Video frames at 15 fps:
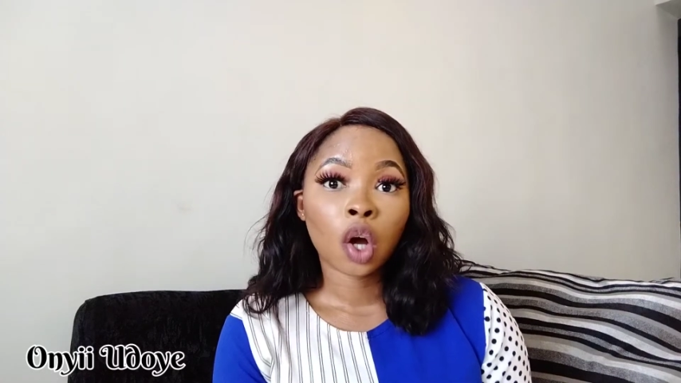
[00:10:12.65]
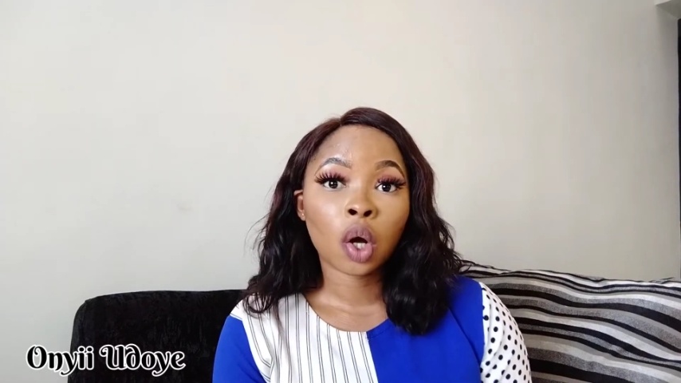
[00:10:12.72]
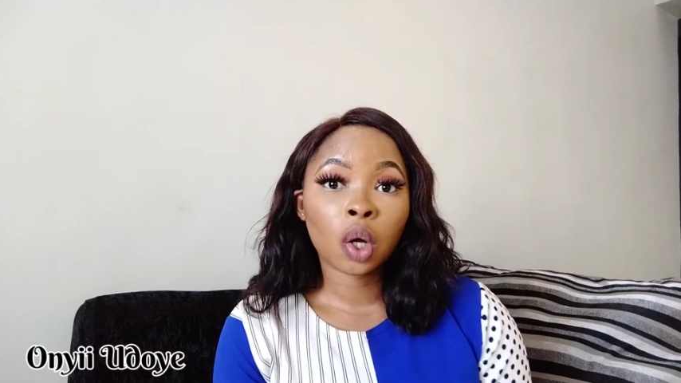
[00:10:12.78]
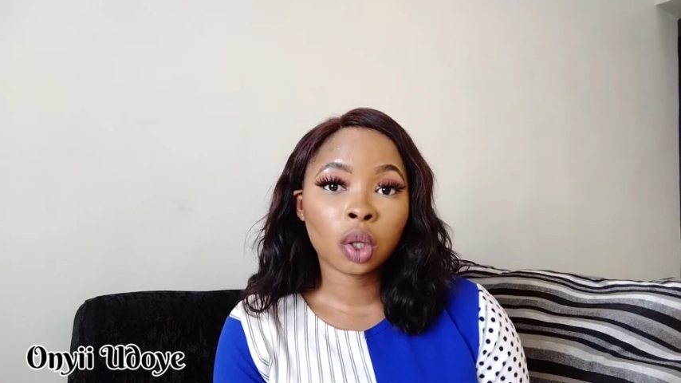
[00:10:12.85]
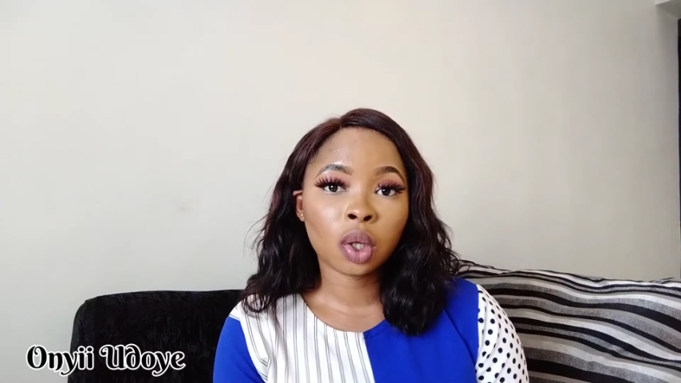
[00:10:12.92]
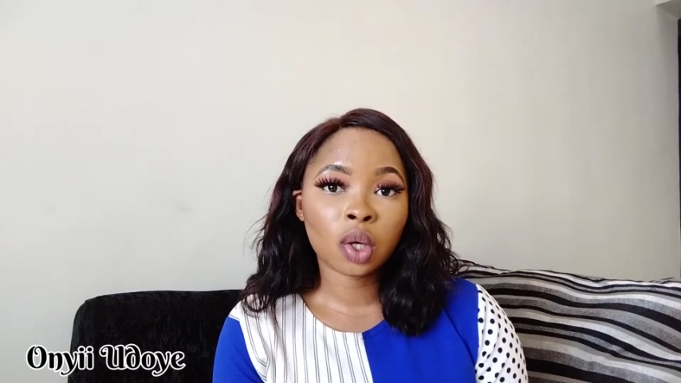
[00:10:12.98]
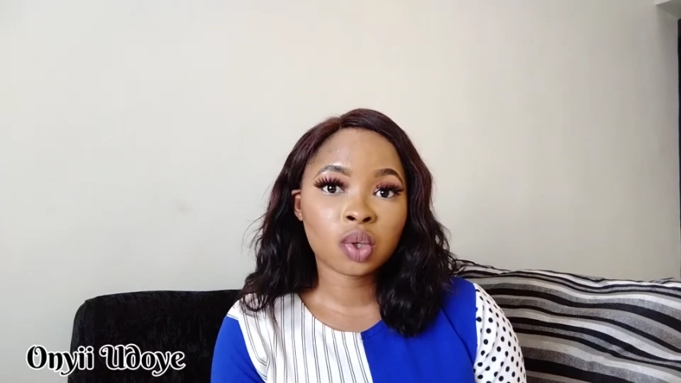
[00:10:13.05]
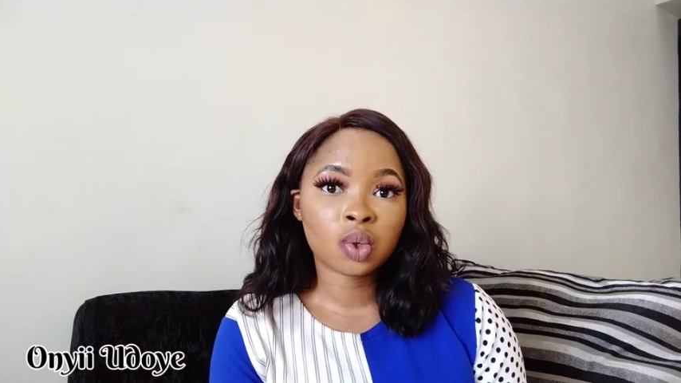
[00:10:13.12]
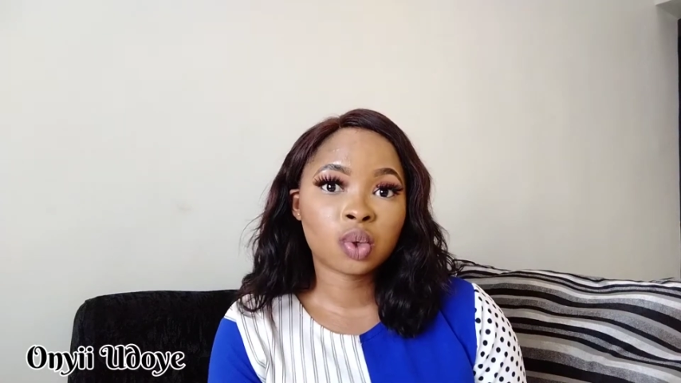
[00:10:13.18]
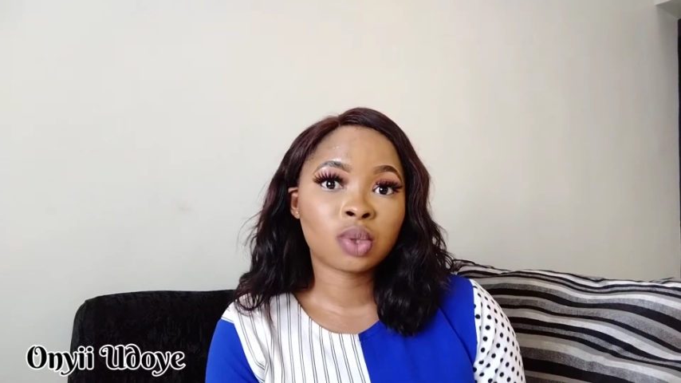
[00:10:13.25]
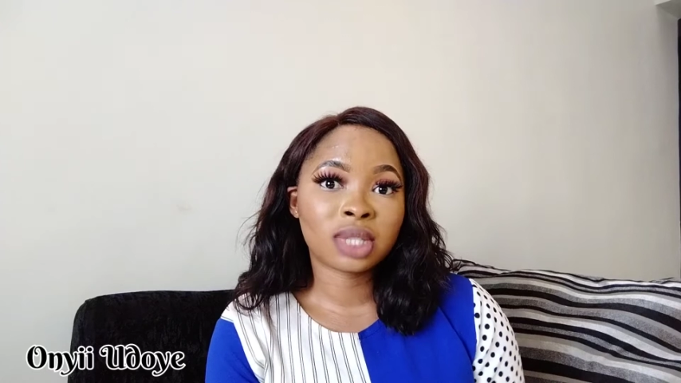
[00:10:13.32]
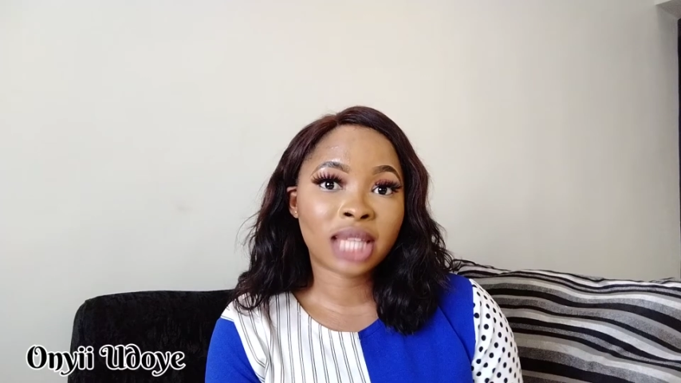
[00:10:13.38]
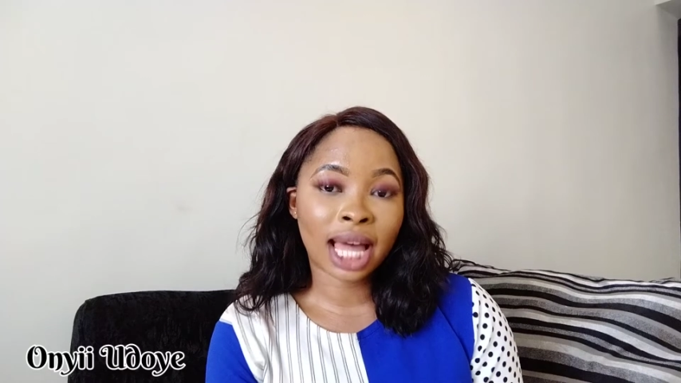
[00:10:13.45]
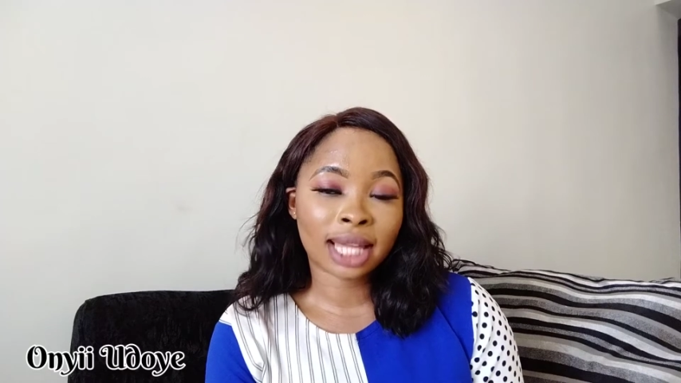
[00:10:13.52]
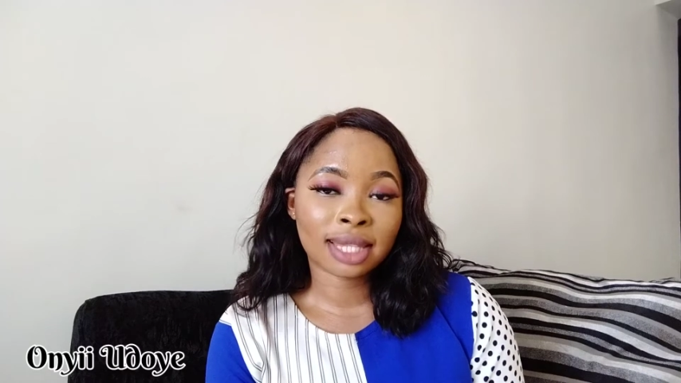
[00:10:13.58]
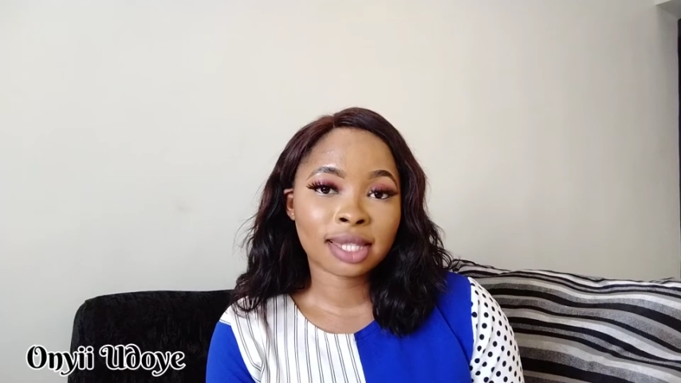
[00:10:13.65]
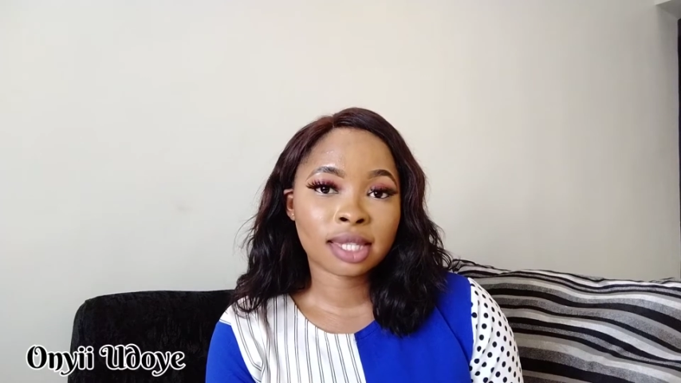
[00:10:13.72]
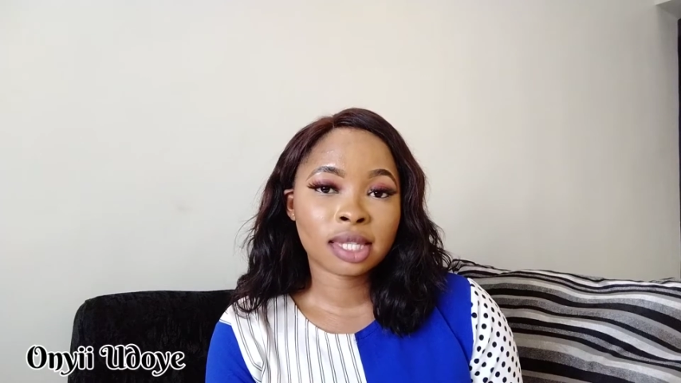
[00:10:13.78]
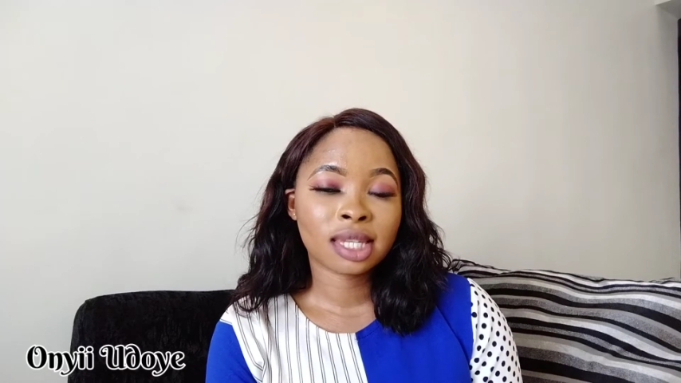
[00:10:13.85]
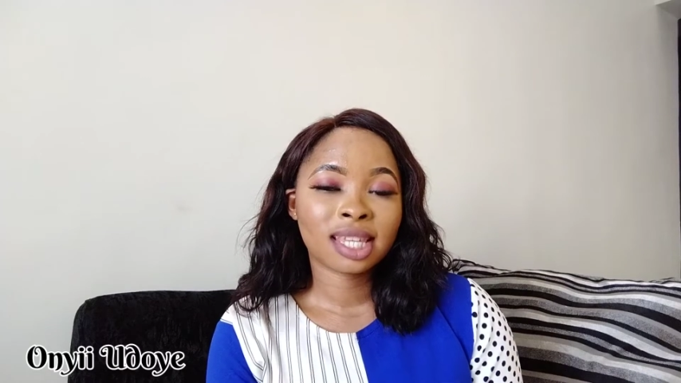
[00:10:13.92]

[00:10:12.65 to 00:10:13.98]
close to that